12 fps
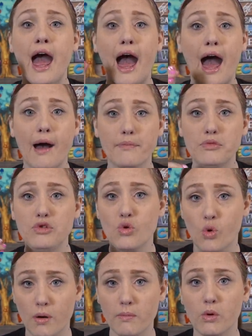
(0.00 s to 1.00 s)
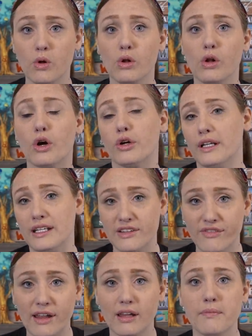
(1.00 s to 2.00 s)
abnormal early
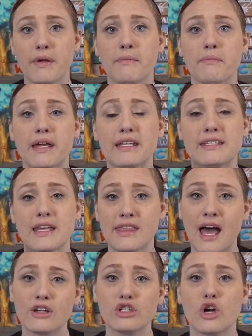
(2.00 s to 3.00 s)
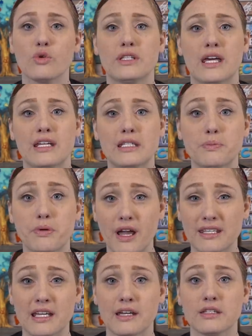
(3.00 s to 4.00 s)
development because then that shows that it's
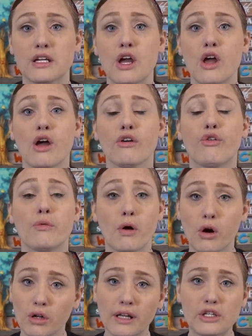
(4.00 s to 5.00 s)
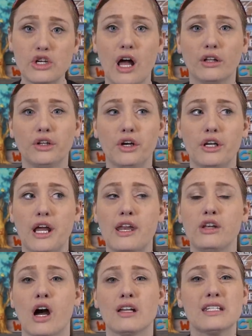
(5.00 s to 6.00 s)
present from early childhood
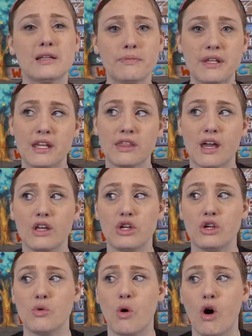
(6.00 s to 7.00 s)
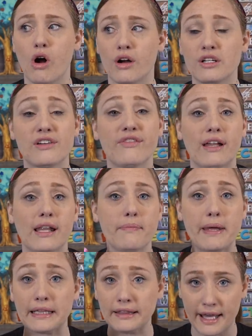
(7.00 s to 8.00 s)
and not something that you are
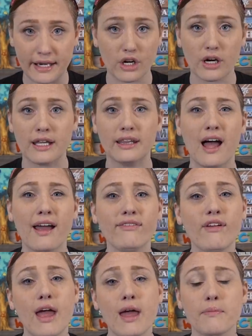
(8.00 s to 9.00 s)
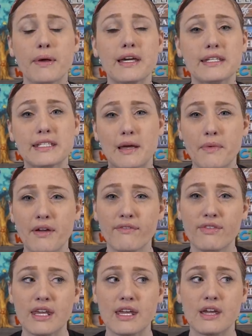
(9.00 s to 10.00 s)
developing later later in life because some
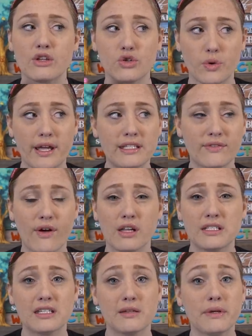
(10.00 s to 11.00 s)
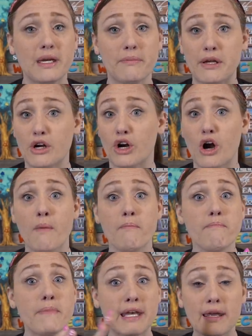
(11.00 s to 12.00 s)
of the traits of autism can mirror
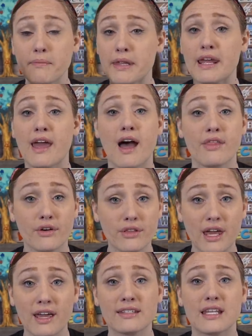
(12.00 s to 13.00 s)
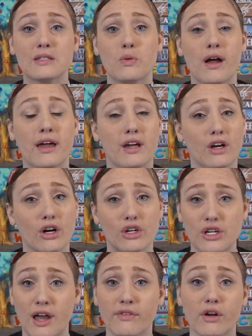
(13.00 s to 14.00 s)
many, many other things. That's why I
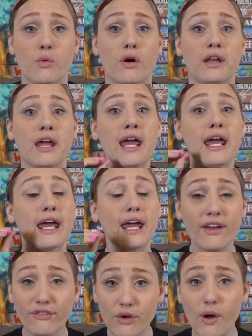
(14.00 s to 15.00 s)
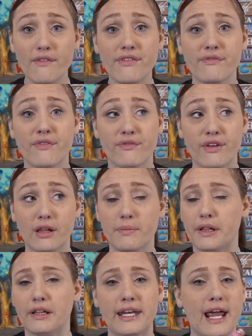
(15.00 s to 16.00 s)
encourage everyone, if you have
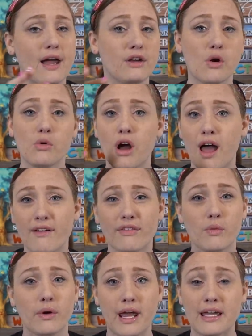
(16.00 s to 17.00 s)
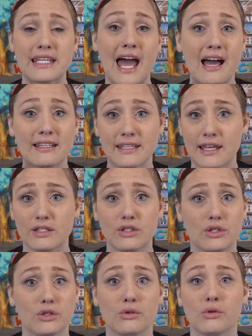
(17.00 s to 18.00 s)
availability, I know not everyone has access
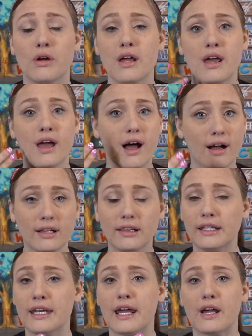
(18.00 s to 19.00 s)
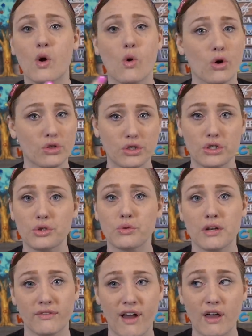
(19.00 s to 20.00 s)
to a clinic or to
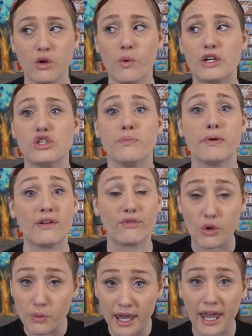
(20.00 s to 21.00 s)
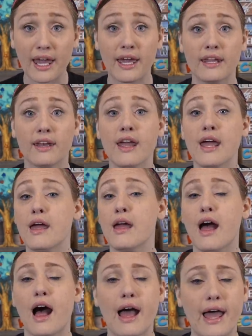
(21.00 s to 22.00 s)
an evaluation, but if you can,
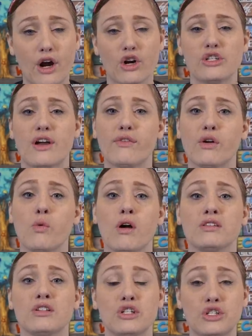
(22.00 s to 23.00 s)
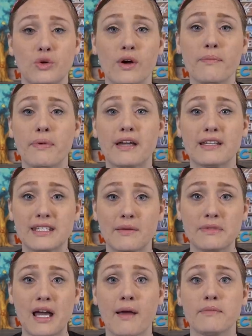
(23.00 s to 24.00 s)
I urge everyone to do it because
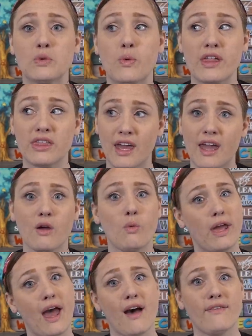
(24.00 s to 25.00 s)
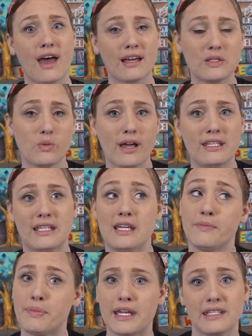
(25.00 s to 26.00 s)
sometimes we think we have
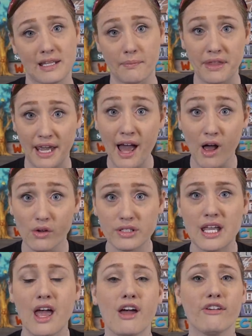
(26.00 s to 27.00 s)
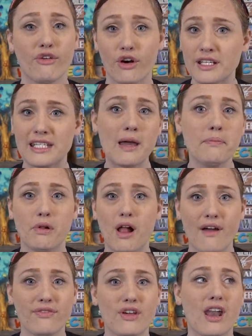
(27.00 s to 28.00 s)
XYZ, but it's something else. For example,
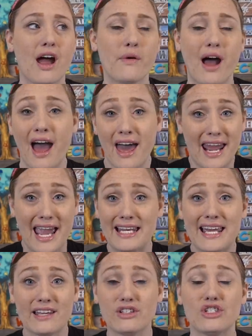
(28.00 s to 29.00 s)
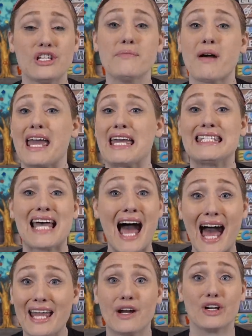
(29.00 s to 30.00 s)
I thought I had ADHD my
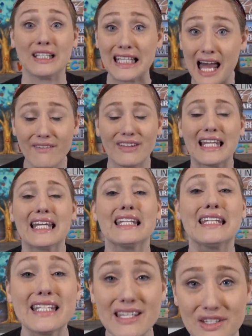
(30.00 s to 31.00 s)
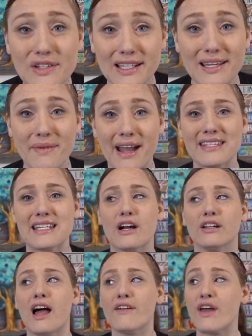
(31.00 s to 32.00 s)
entire life, literally my
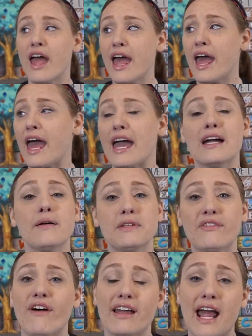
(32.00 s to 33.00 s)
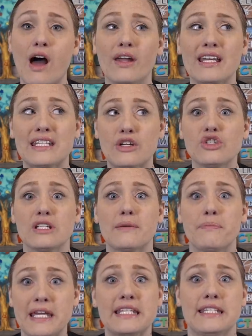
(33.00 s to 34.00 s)
entire life, and come to find out it's actually
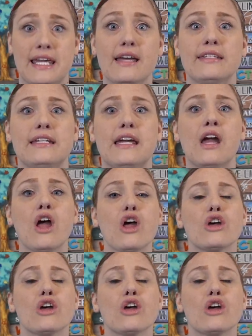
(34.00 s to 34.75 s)
PTSD.